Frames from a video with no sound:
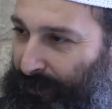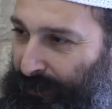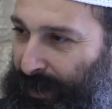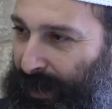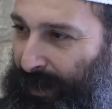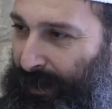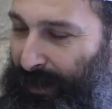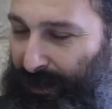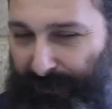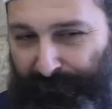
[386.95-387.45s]

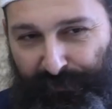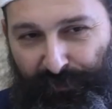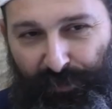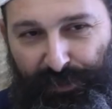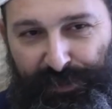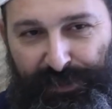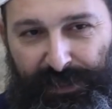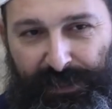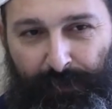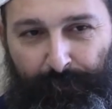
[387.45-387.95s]
Okay, and of
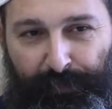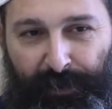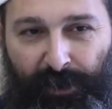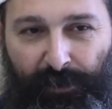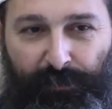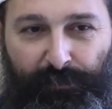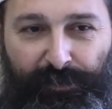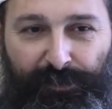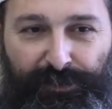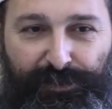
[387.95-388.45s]
course it's a
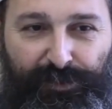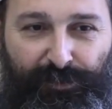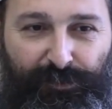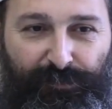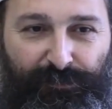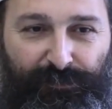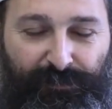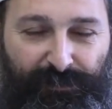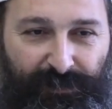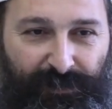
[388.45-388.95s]
parable,
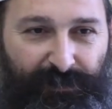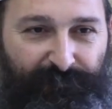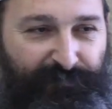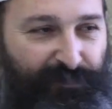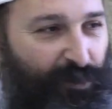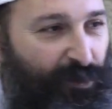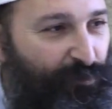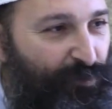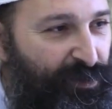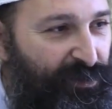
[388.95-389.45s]
so
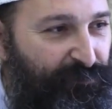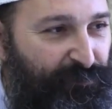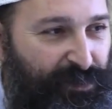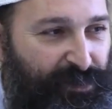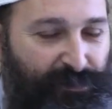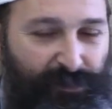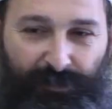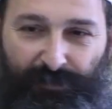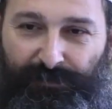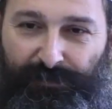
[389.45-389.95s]
flow with
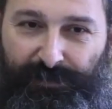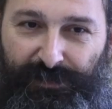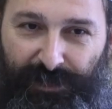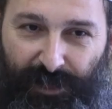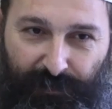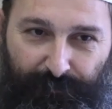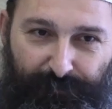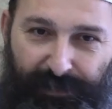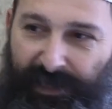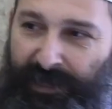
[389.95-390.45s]
me. Don't
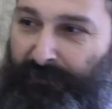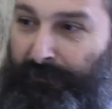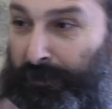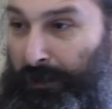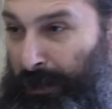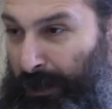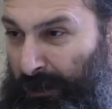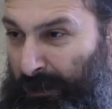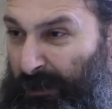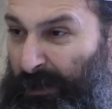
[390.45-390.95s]
start being,
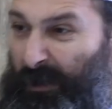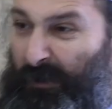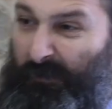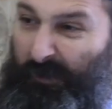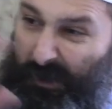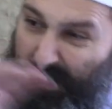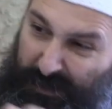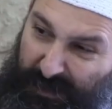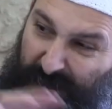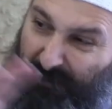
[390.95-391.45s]

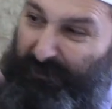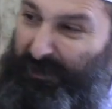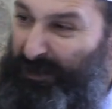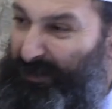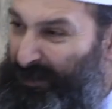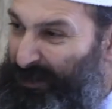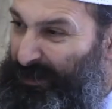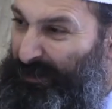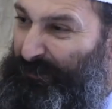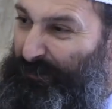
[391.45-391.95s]
what's the
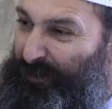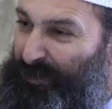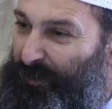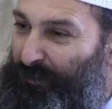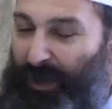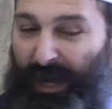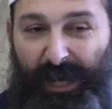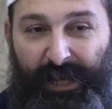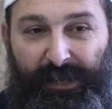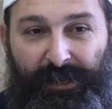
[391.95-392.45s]
big deal with the
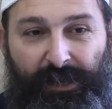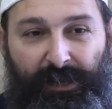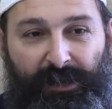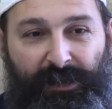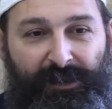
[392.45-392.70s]
wine?